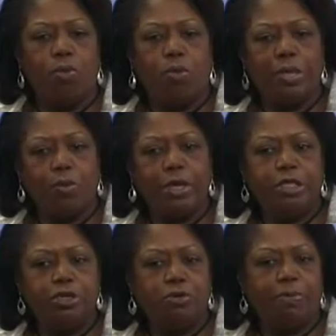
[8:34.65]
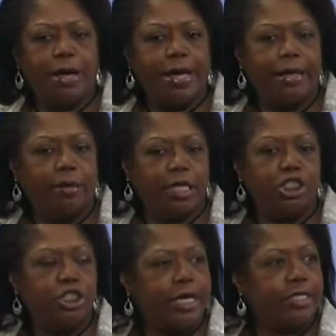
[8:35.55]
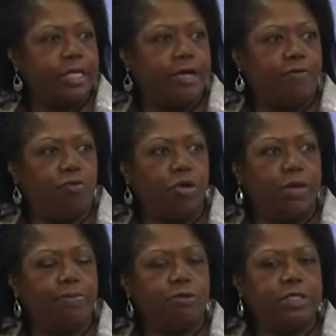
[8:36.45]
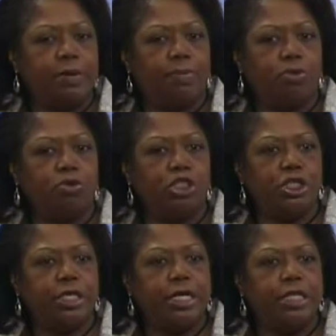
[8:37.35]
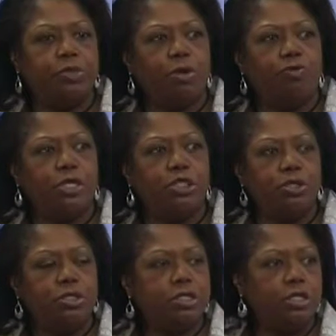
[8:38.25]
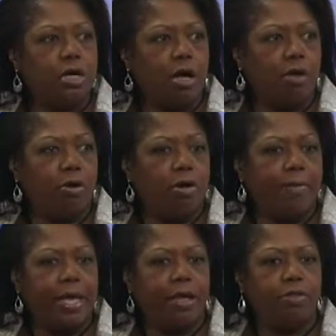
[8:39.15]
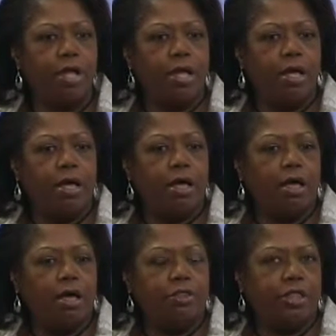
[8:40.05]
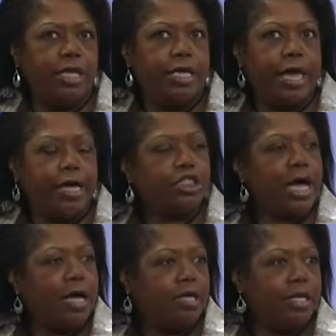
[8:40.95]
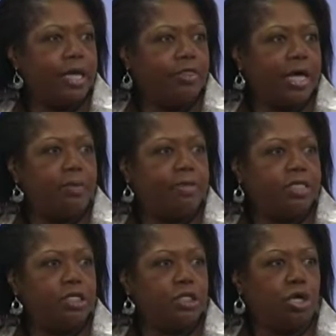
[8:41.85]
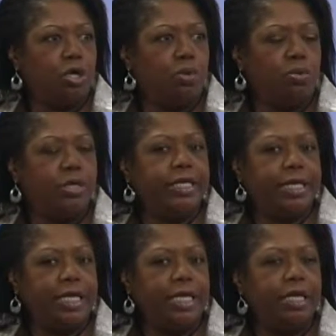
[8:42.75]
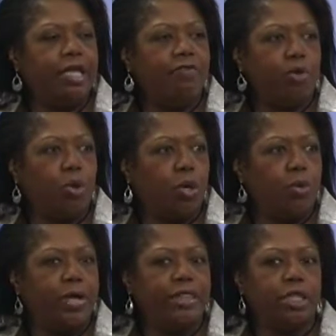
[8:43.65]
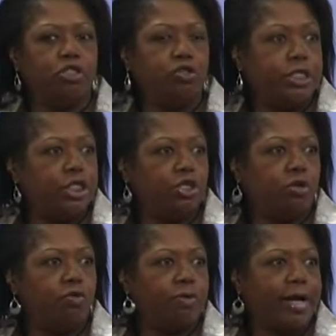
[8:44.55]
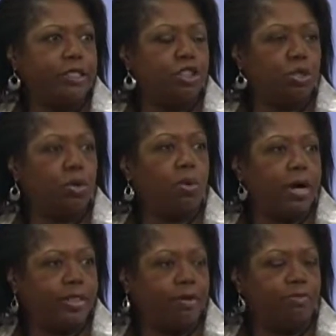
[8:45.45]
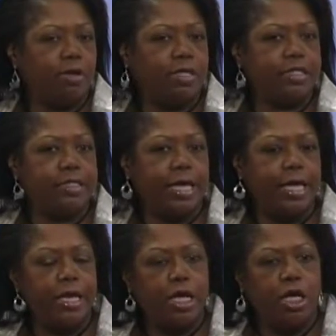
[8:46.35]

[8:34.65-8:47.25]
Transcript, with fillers: What we do by injecting that 40% portion is we reduce the dollar amount, the cash outlay that a business owner would need if they were going the traditional route to acquire that real estate.